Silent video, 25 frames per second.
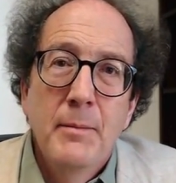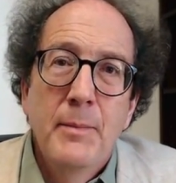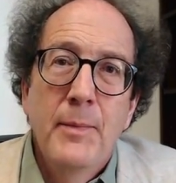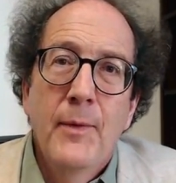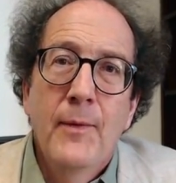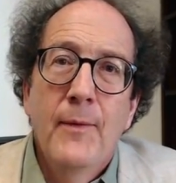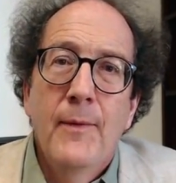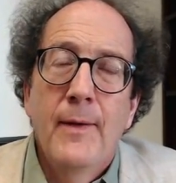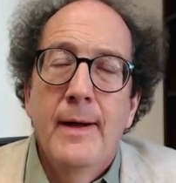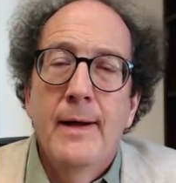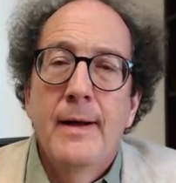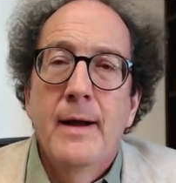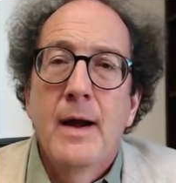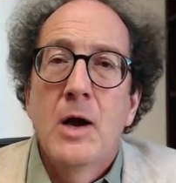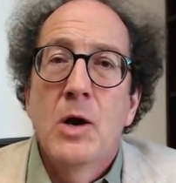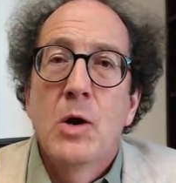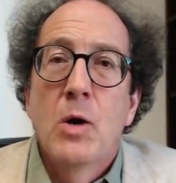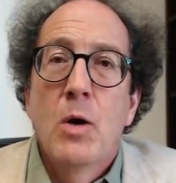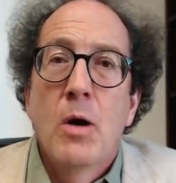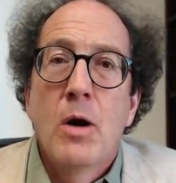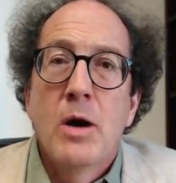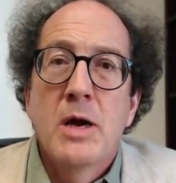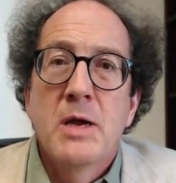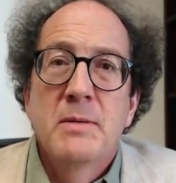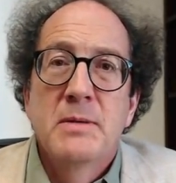boy, our
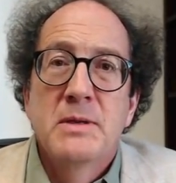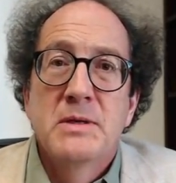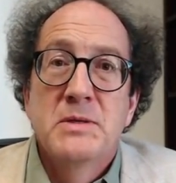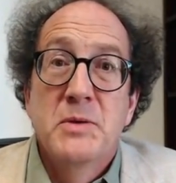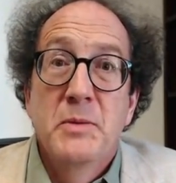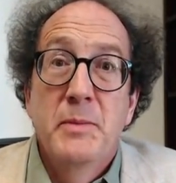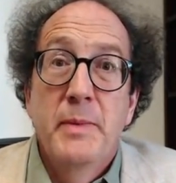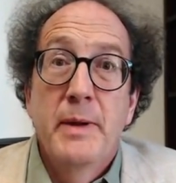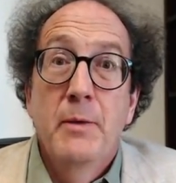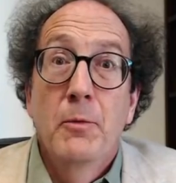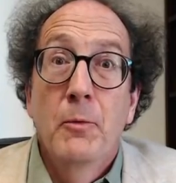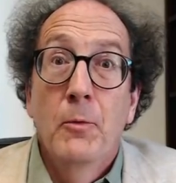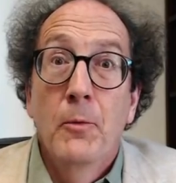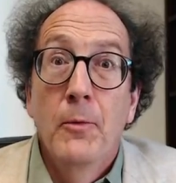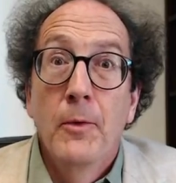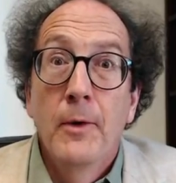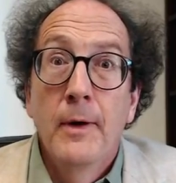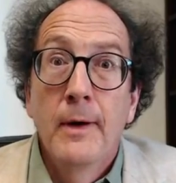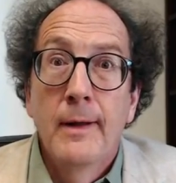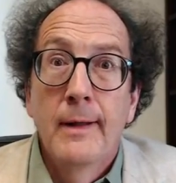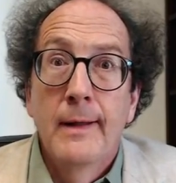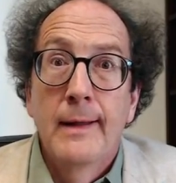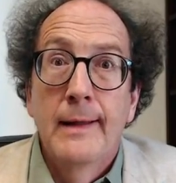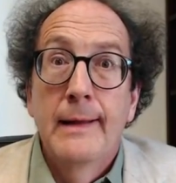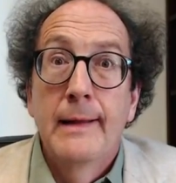arguments would be
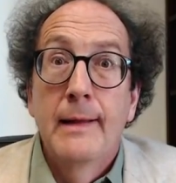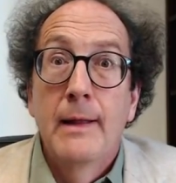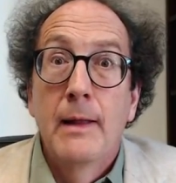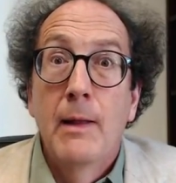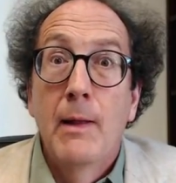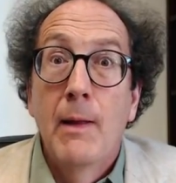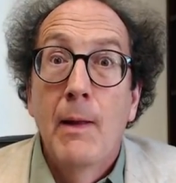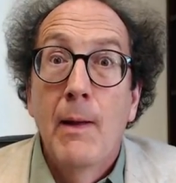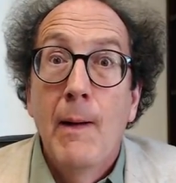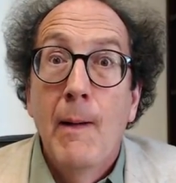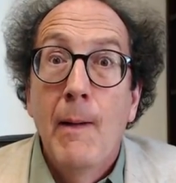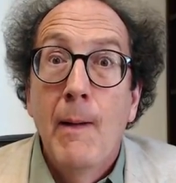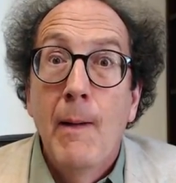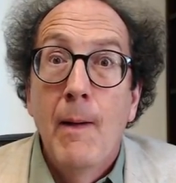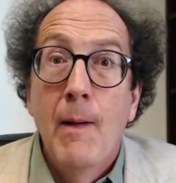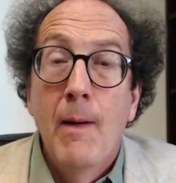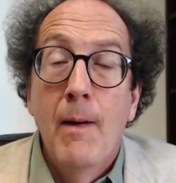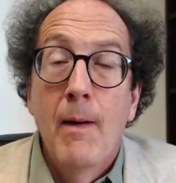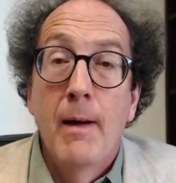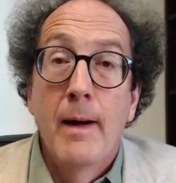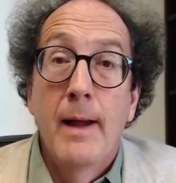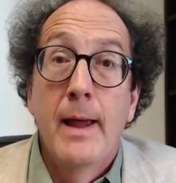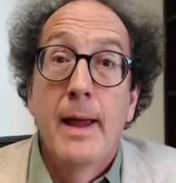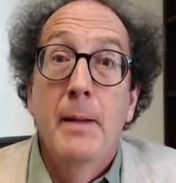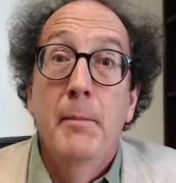really
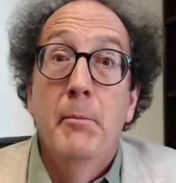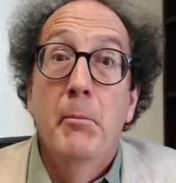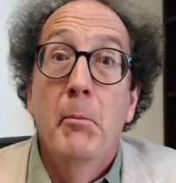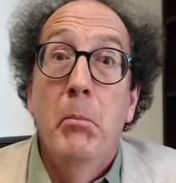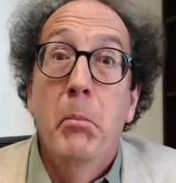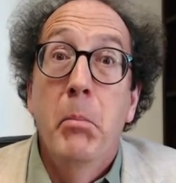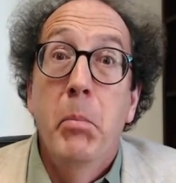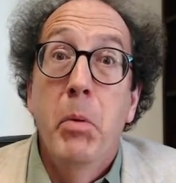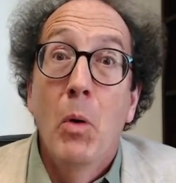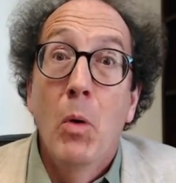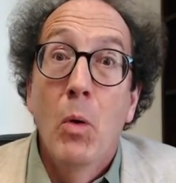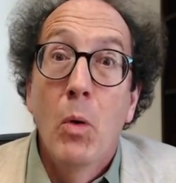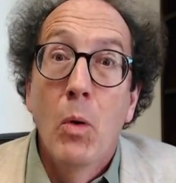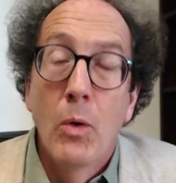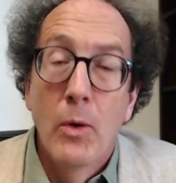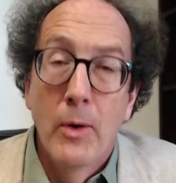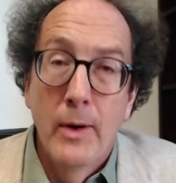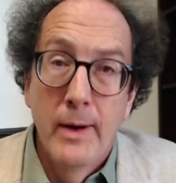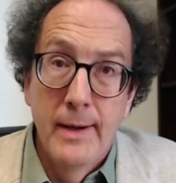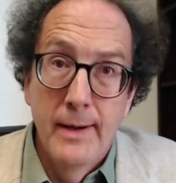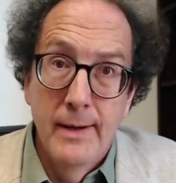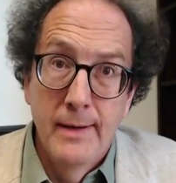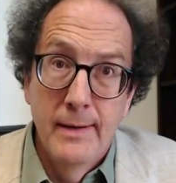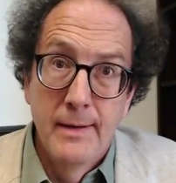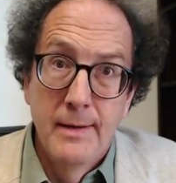long and
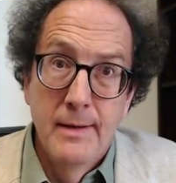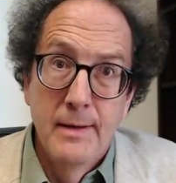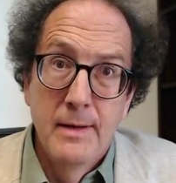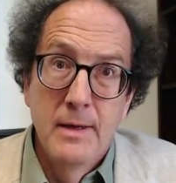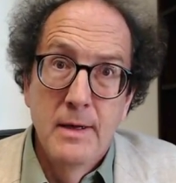boring.